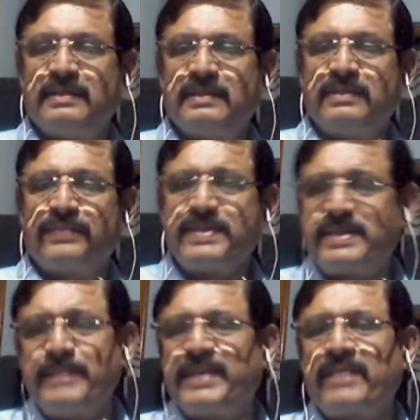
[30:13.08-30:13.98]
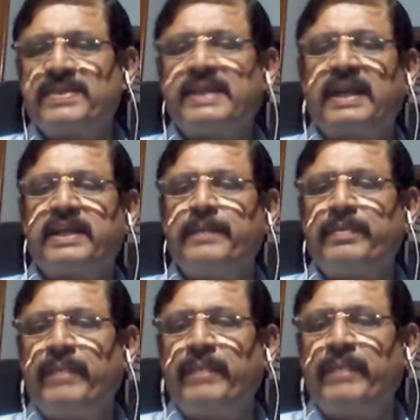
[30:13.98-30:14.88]
First time there was an
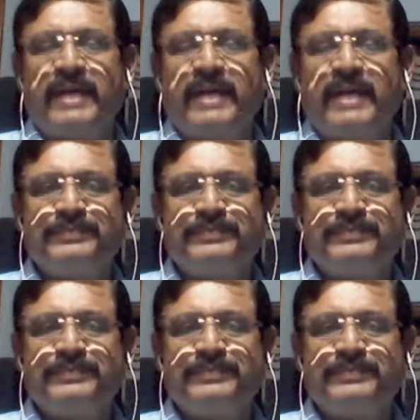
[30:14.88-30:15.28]
attempt made by